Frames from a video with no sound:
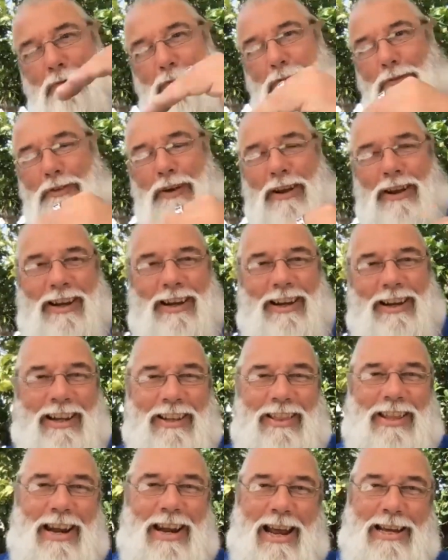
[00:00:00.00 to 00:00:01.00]
Oomph.
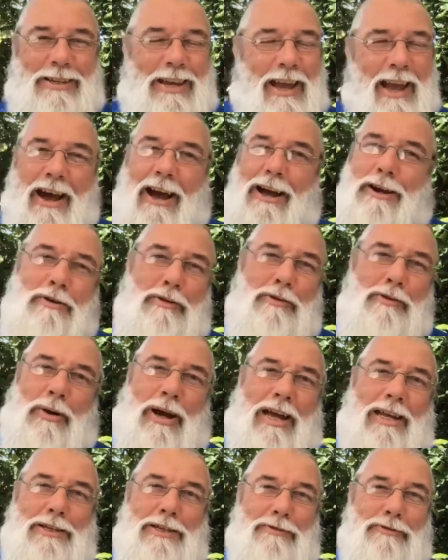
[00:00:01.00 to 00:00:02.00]
I couldn't
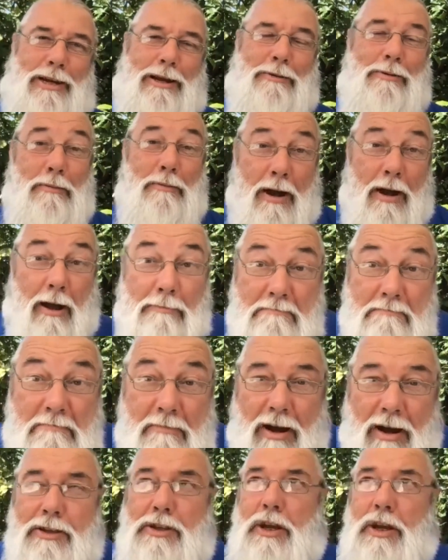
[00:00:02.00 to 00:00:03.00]
wait to ring him up and go,
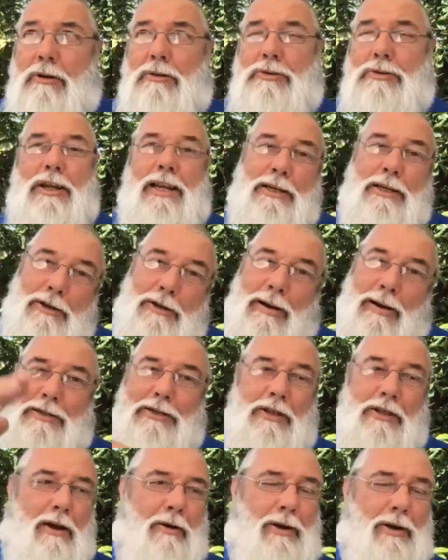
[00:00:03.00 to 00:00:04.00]
I told you, let's go back
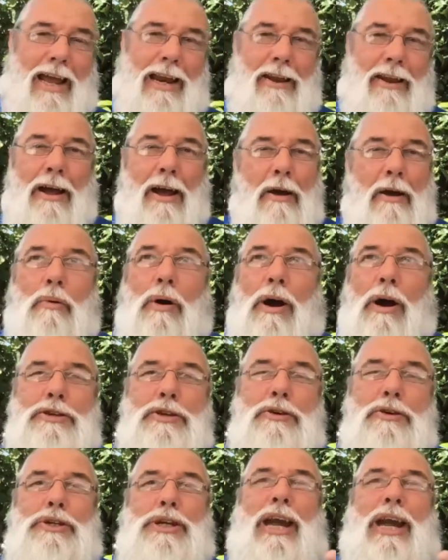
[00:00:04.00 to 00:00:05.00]
to the old headline.
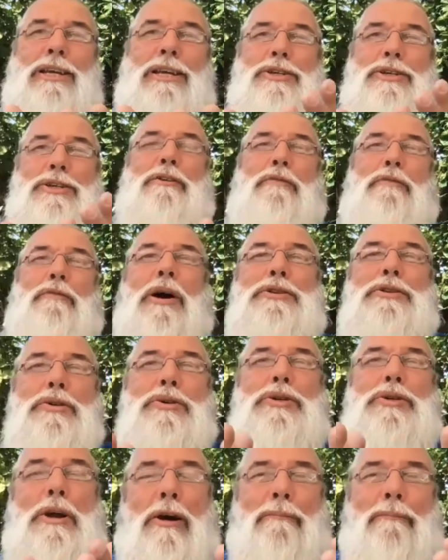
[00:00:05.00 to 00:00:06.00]
Why'd you change stuff? Why'd you
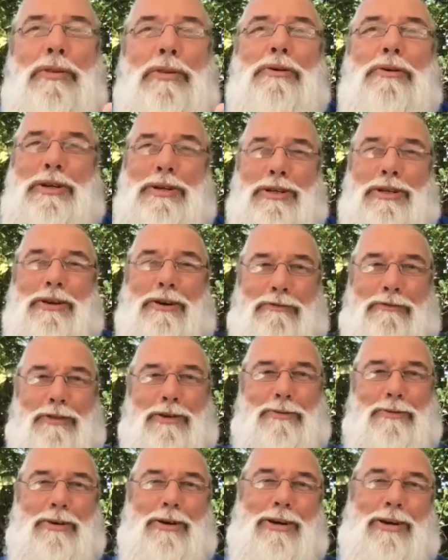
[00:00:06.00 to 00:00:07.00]
stop doing stuff
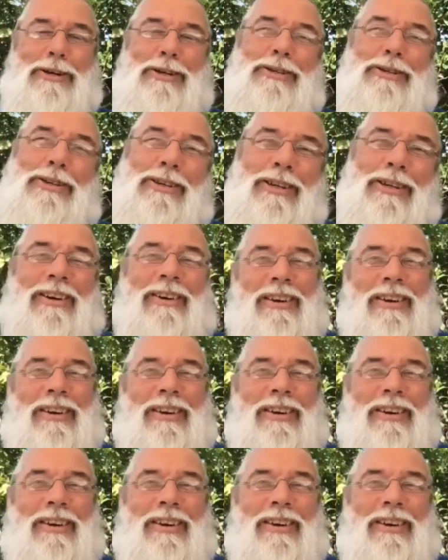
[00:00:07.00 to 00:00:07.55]
that works?